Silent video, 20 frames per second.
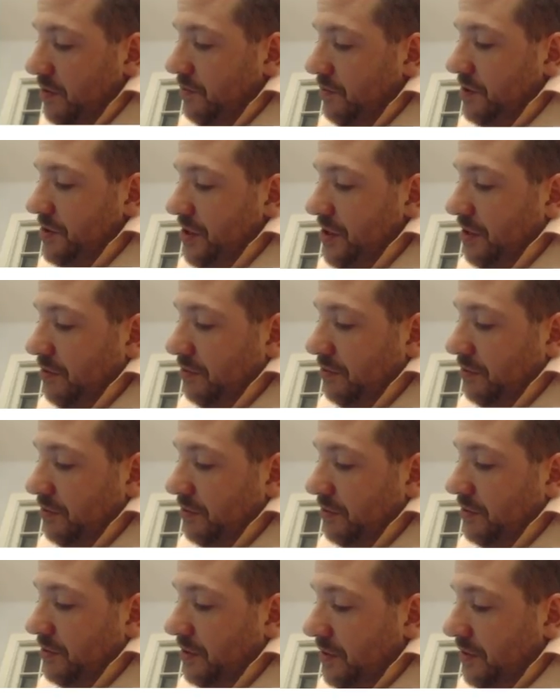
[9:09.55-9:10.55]
which
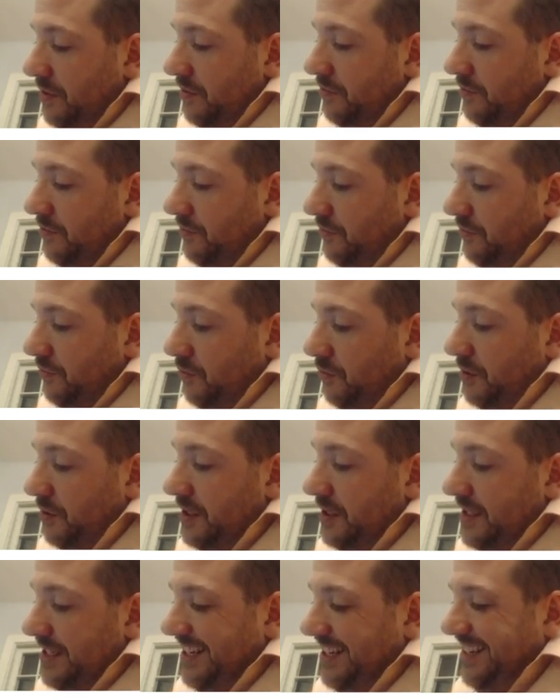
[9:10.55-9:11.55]
equals
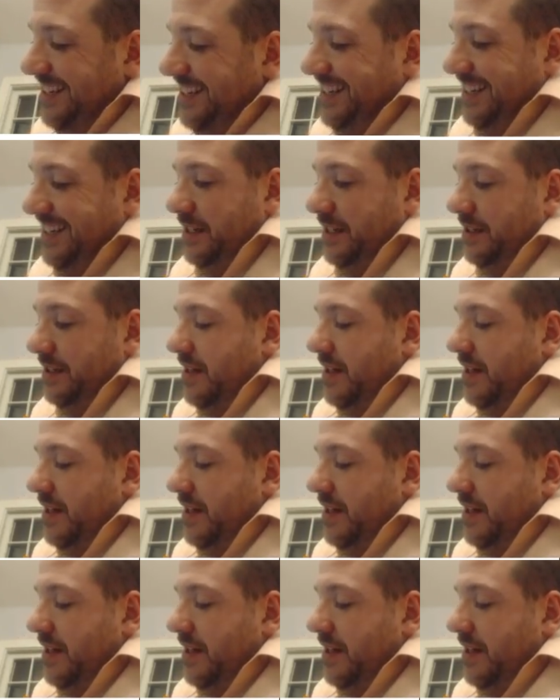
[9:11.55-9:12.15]
14.